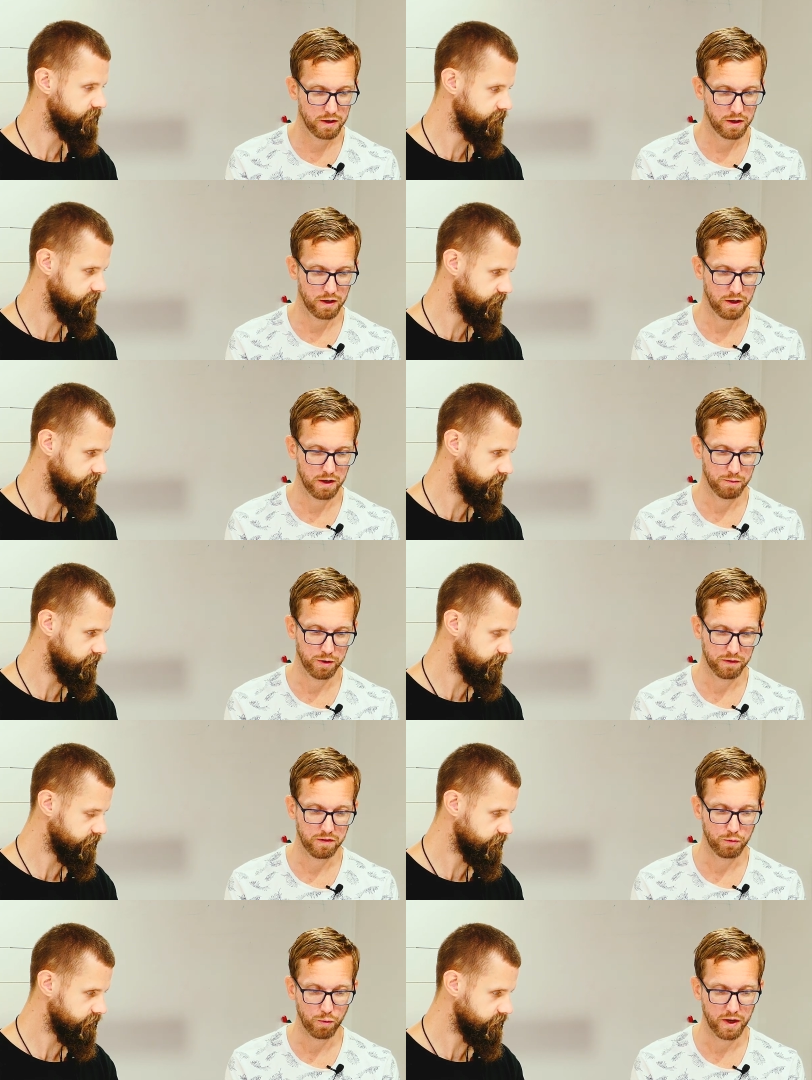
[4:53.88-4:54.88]
Speaker 1: Uh,
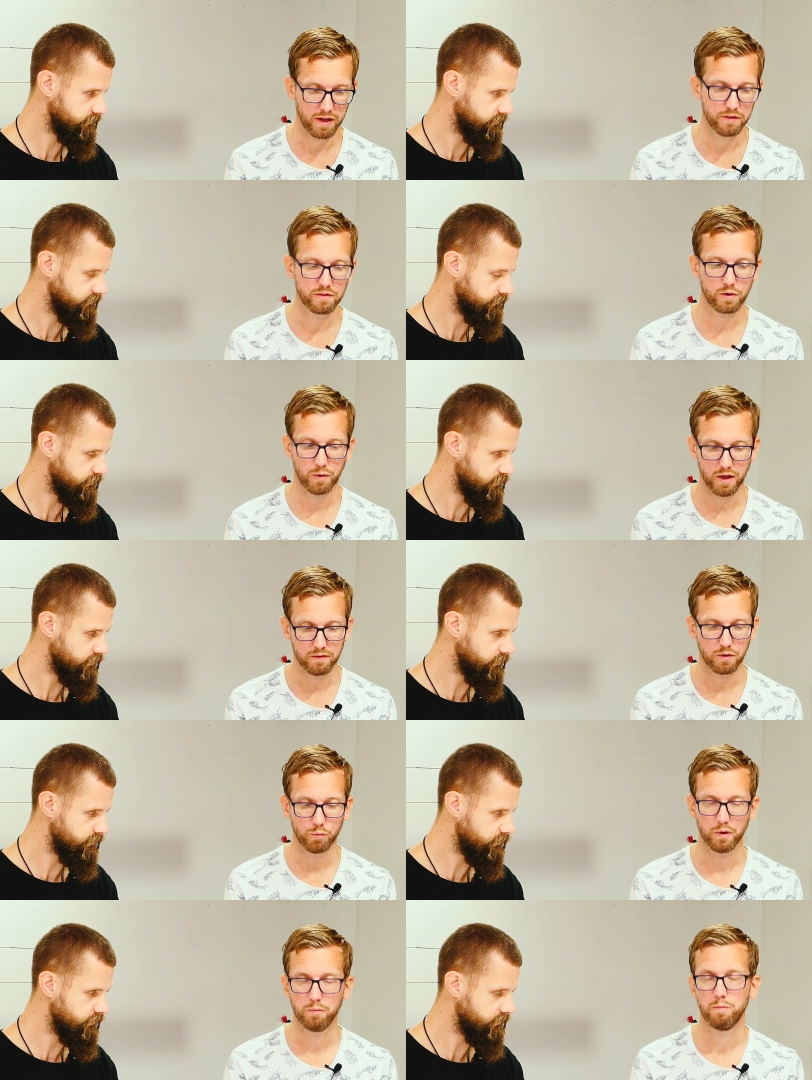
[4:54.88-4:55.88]
but the way it's
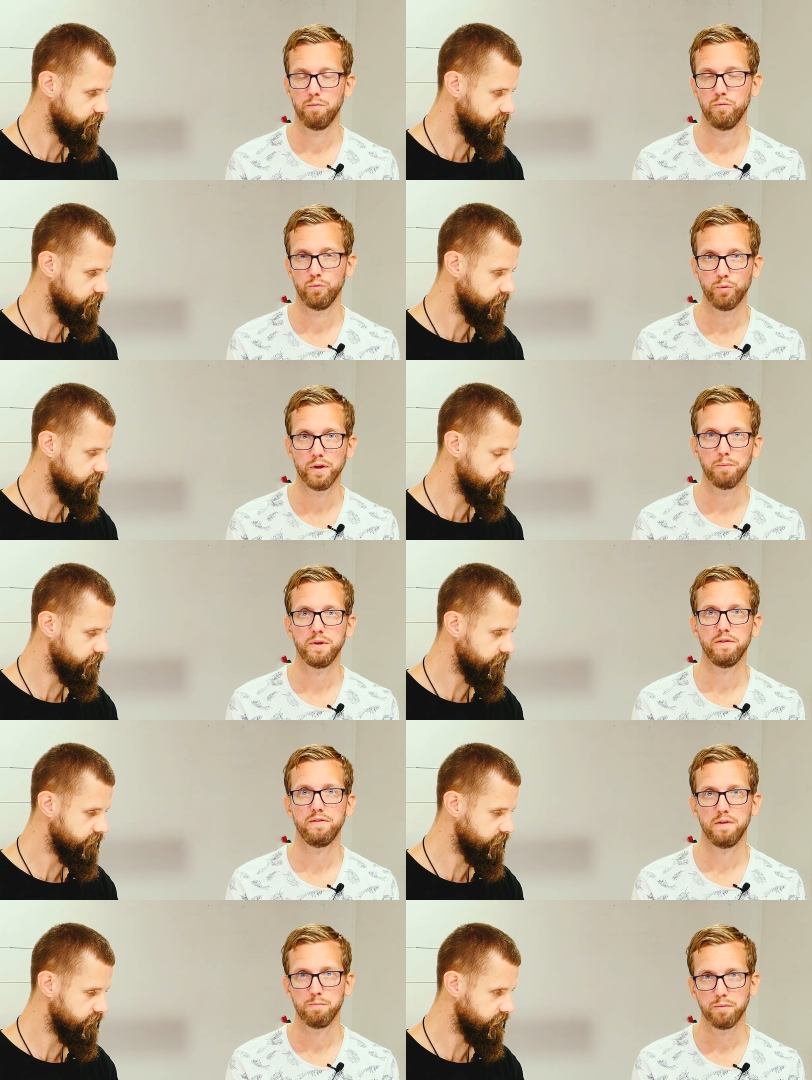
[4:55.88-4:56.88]
created will will be
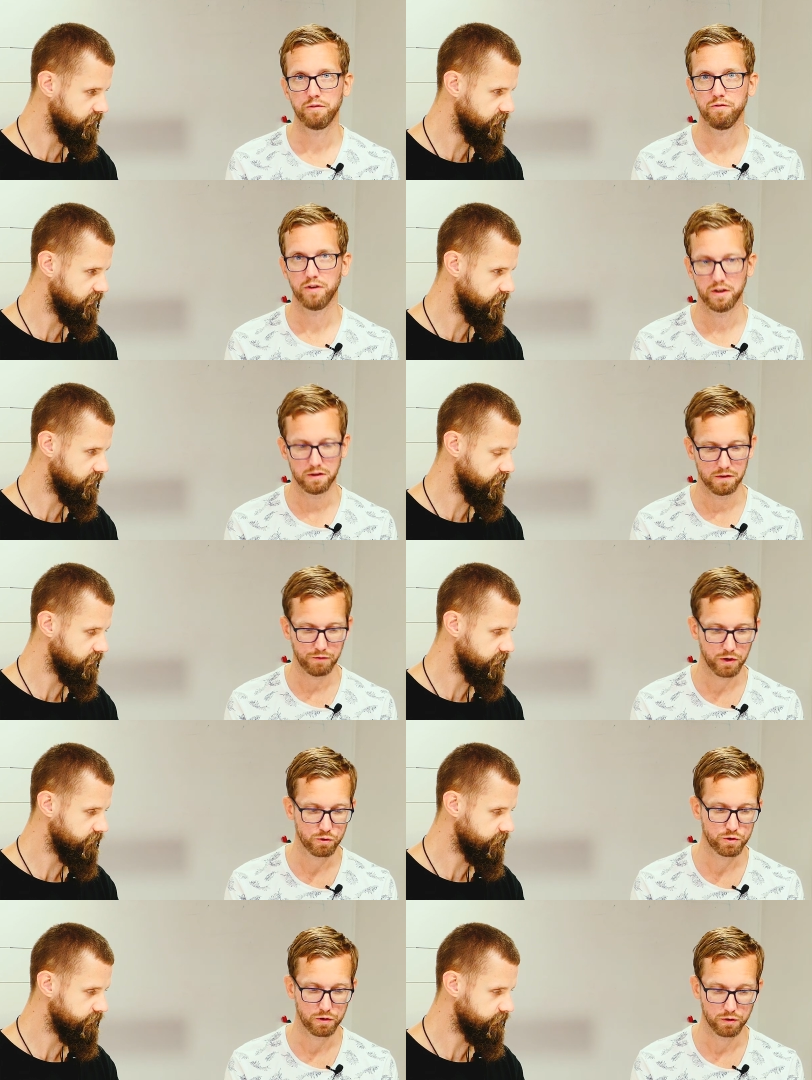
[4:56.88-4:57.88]
simplified in the
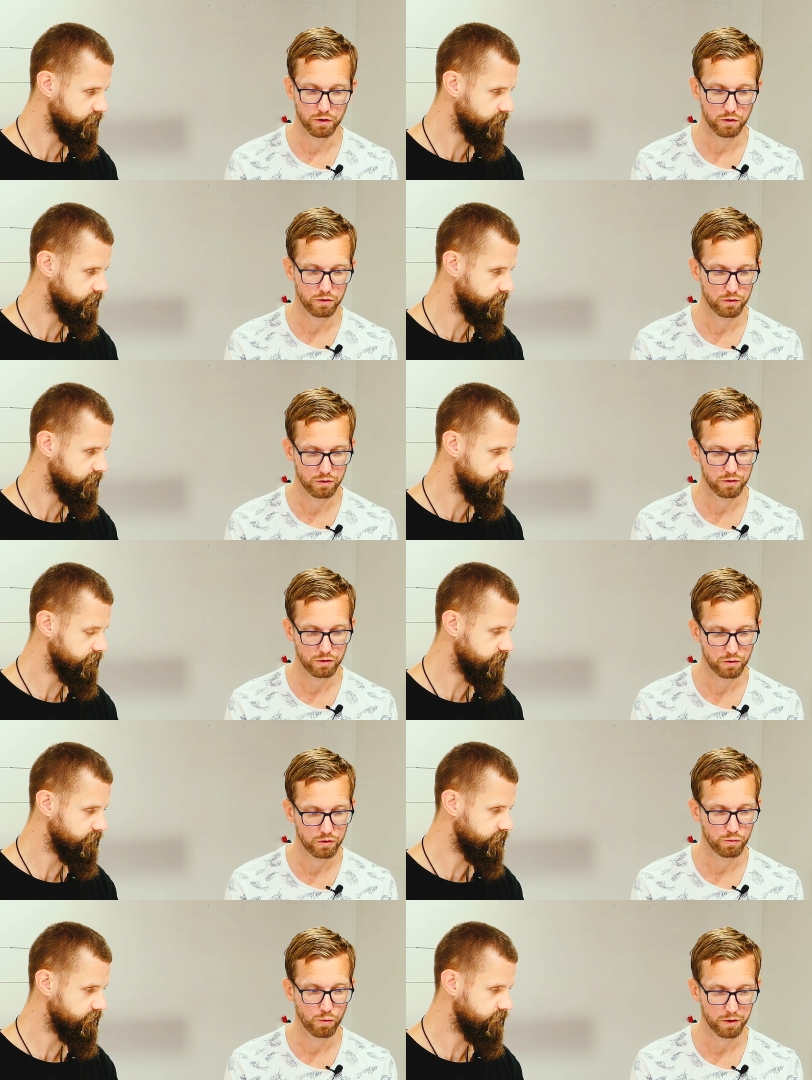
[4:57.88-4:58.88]
future. You you,
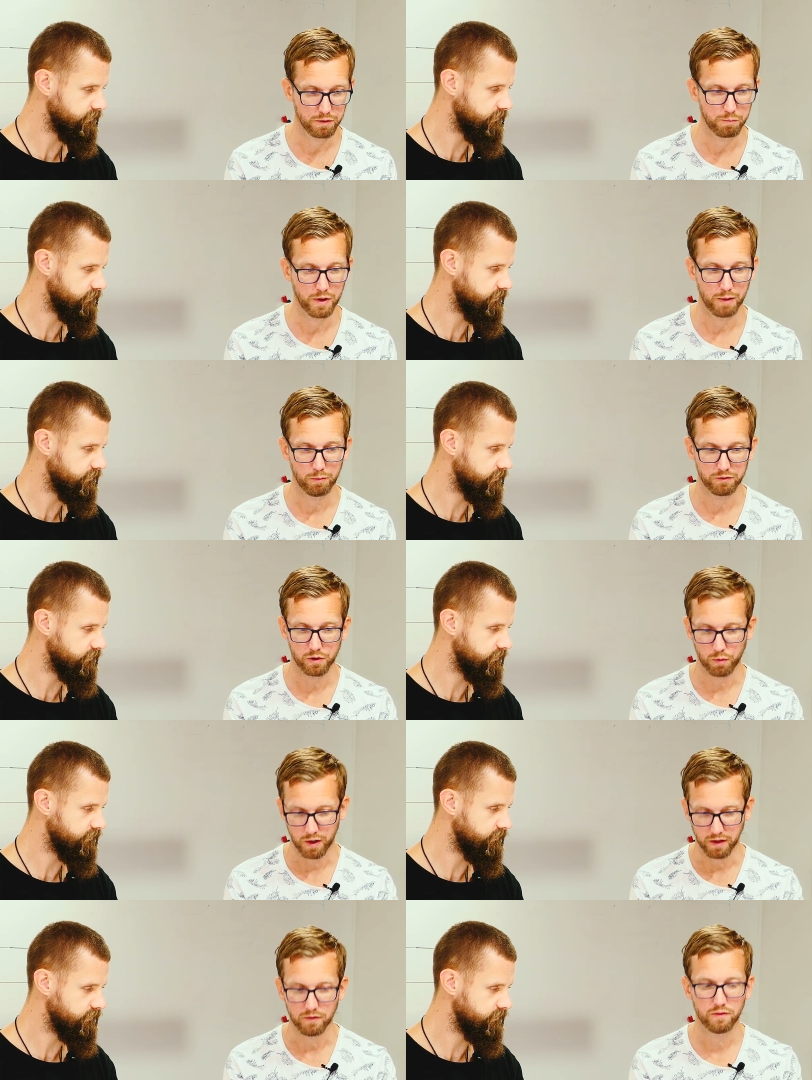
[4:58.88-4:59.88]
you want to be able to
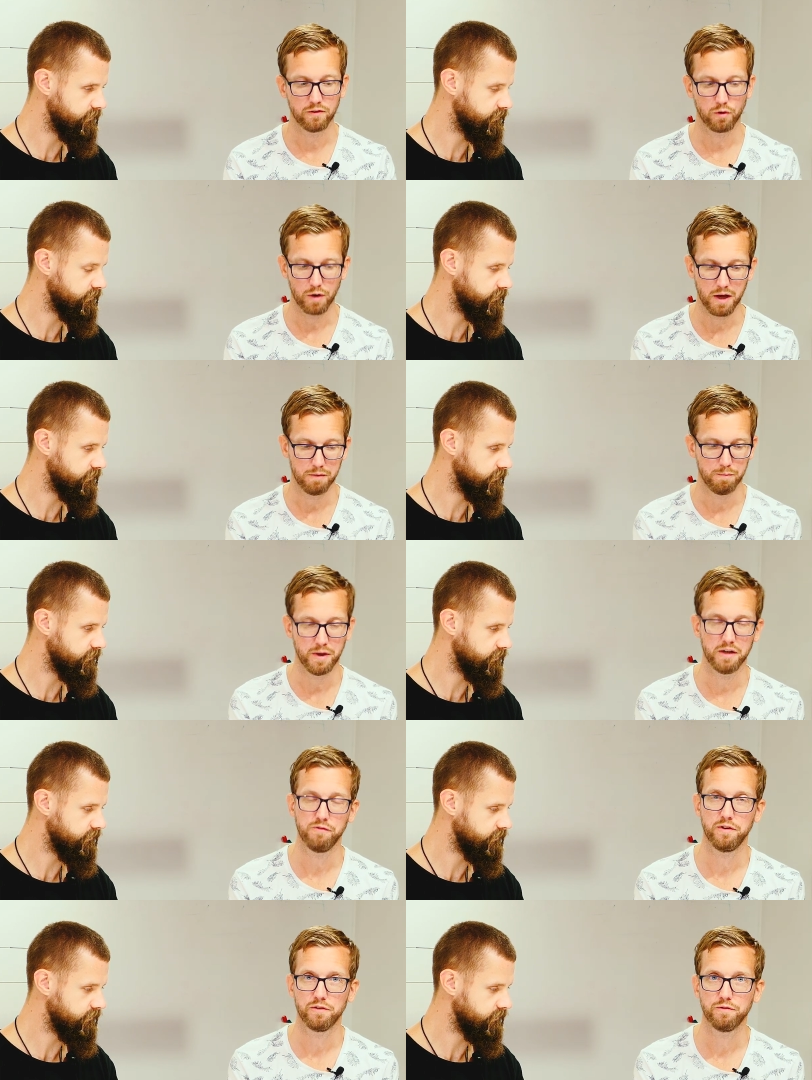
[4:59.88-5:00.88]
create your uh,
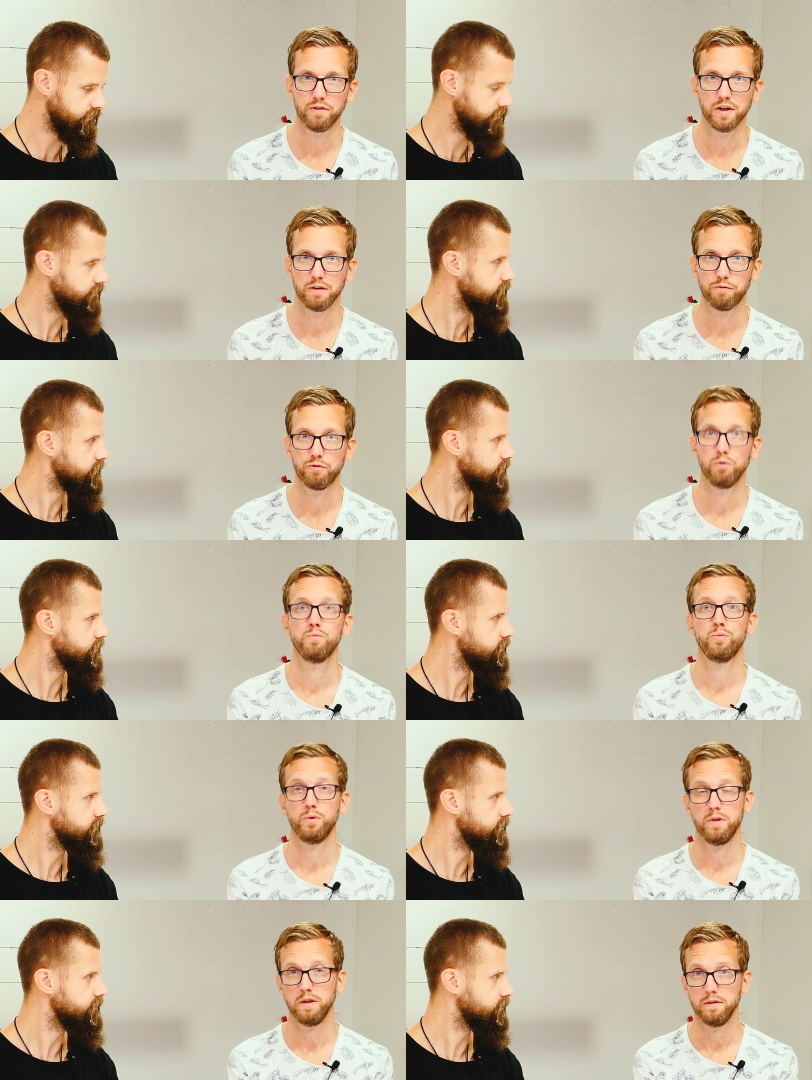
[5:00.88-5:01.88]
manifest file
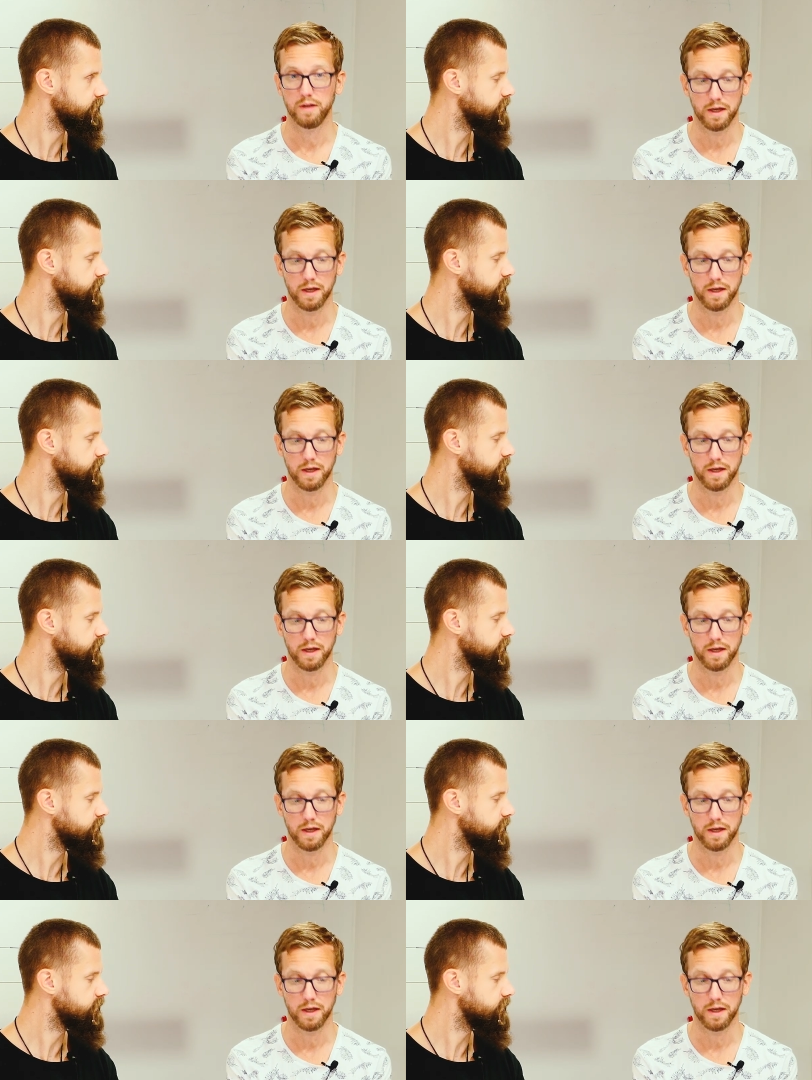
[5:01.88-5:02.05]
from within